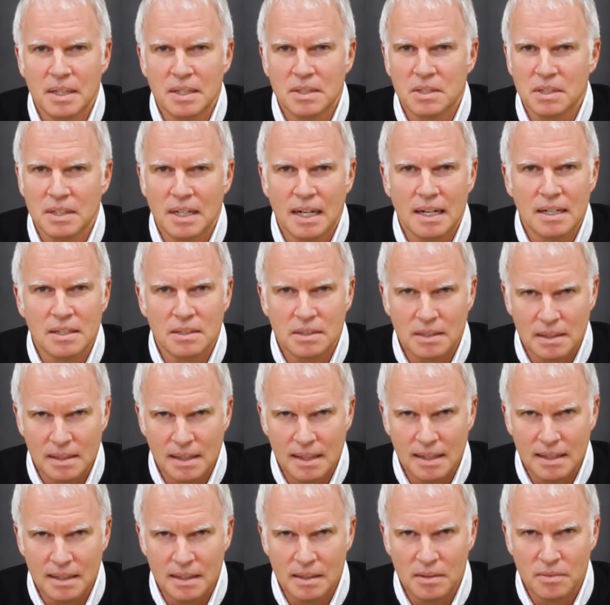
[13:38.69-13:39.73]
It's an
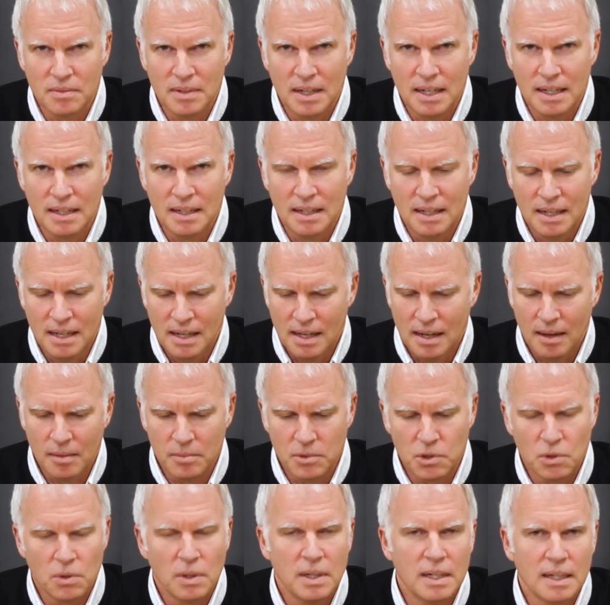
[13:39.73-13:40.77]
isolated event.
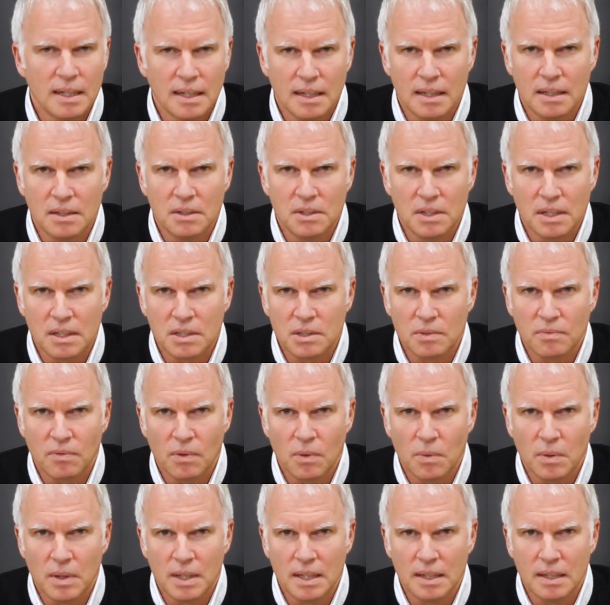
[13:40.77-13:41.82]
I'm treating it just
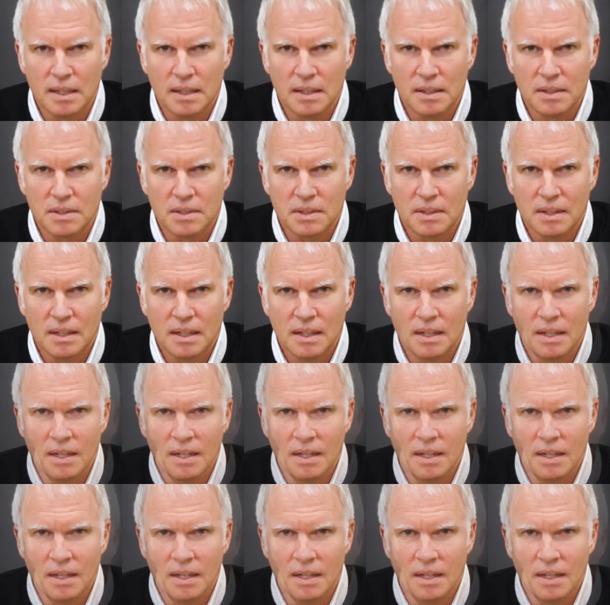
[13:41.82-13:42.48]
for what it is.